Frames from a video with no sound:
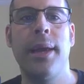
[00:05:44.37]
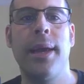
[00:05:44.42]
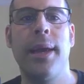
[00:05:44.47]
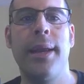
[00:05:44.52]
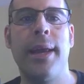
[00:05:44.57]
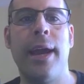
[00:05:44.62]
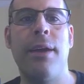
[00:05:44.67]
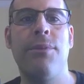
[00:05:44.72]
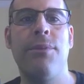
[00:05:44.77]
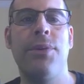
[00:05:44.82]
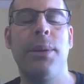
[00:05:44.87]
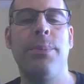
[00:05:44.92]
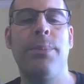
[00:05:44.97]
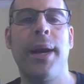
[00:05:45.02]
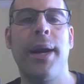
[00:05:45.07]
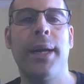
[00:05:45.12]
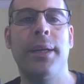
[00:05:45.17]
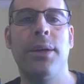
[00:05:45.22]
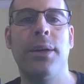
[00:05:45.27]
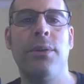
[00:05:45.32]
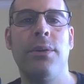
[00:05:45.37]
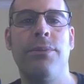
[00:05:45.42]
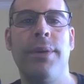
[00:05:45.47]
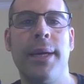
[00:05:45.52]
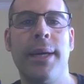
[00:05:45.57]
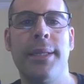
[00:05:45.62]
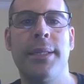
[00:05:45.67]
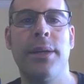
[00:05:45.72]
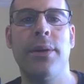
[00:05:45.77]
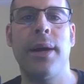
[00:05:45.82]
and every practical
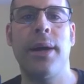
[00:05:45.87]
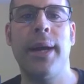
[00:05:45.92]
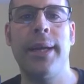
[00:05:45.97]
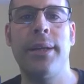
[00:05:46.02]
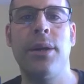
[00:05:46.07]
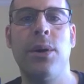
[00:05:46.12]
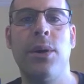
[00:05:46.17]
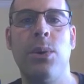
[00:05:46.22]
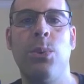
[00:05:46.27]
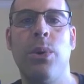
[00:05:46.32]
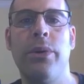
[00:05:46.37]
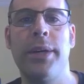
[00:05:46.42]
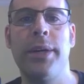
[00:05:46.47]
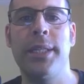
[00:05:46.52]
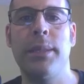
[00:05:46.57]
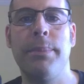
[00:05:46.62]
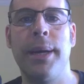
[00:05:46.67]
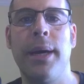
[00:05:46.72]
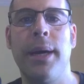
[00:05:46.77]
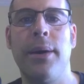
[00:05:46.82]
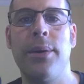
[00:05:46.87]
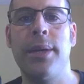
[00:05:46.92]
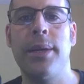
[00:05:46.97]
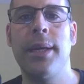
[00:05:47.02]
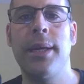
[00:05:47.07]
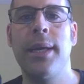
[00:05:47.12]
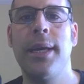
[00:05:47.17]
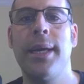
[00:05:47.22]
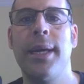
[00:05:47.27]
investor I know worries about.